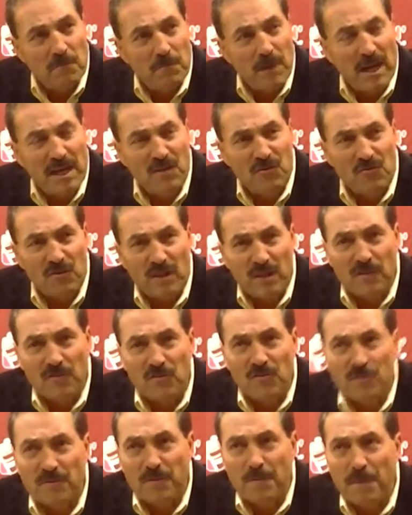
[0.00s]

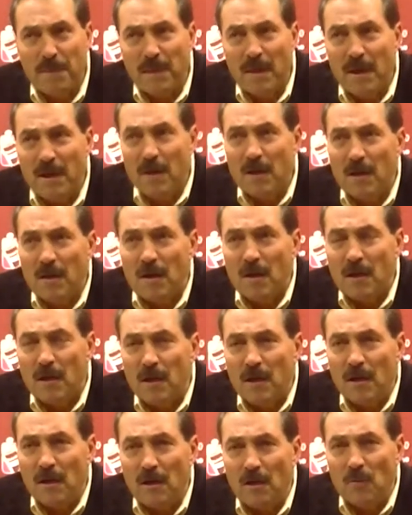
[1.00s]
Patriots,
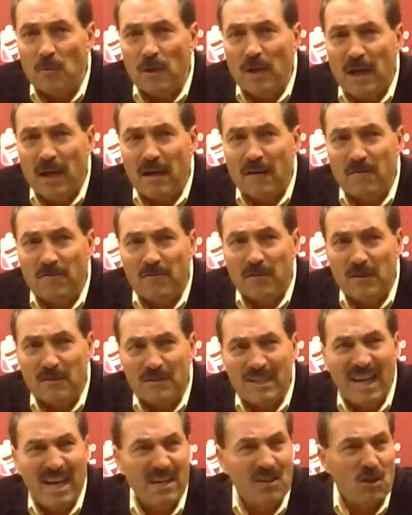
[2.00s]
we have
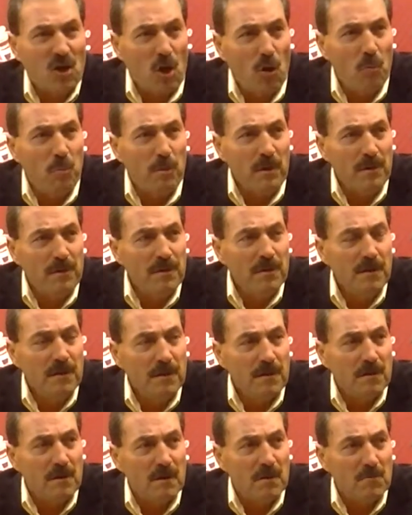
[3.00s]
Dan Copen.
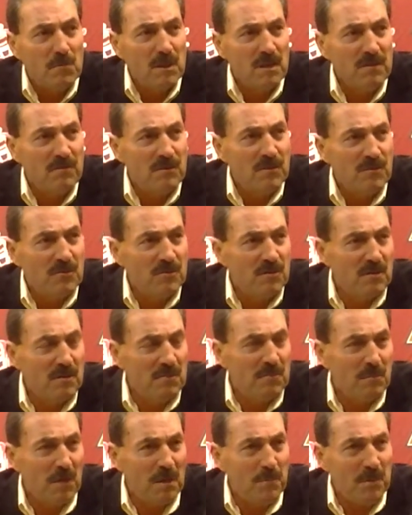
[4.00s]
I believe
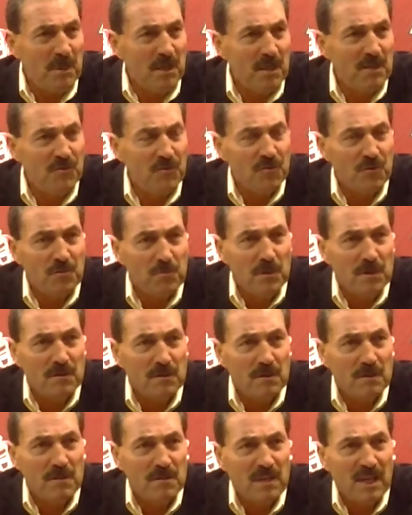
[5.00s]
he might be injured, but
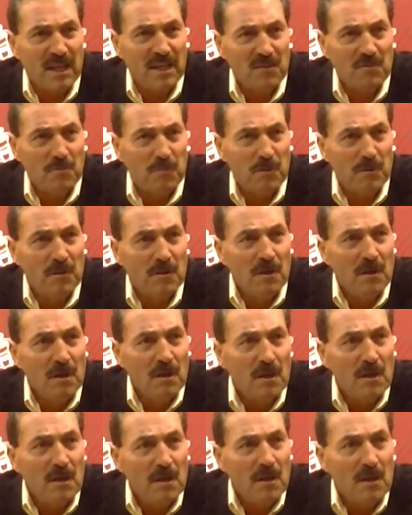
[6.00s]

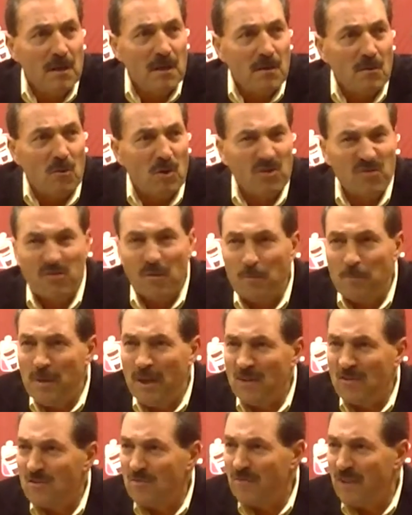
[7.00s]
was from
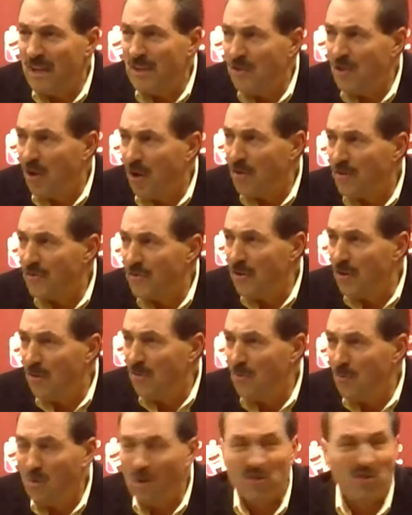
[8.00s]
Pennsylvania
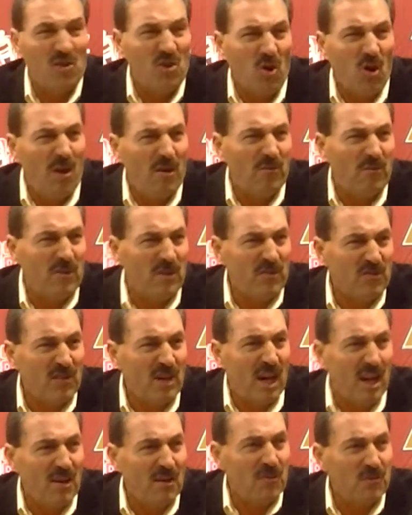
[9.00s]
also, wasn't offered a
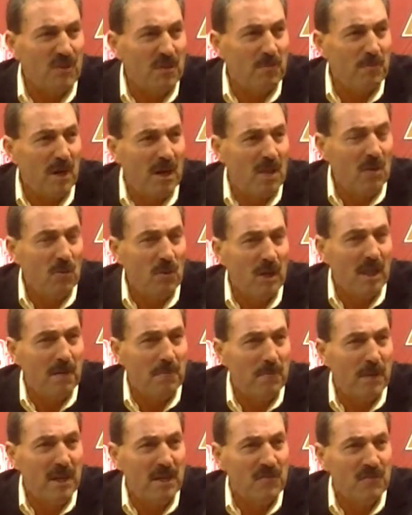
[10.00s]
scholarship, by the way,
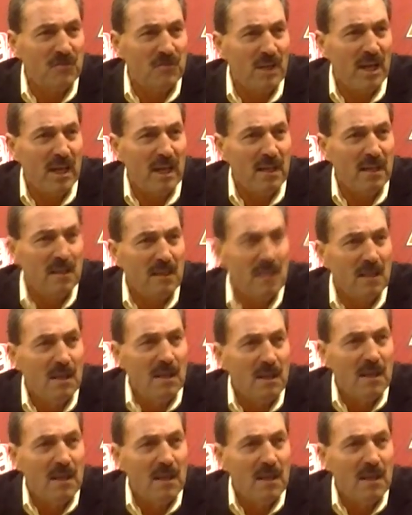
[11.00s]
at Penn State,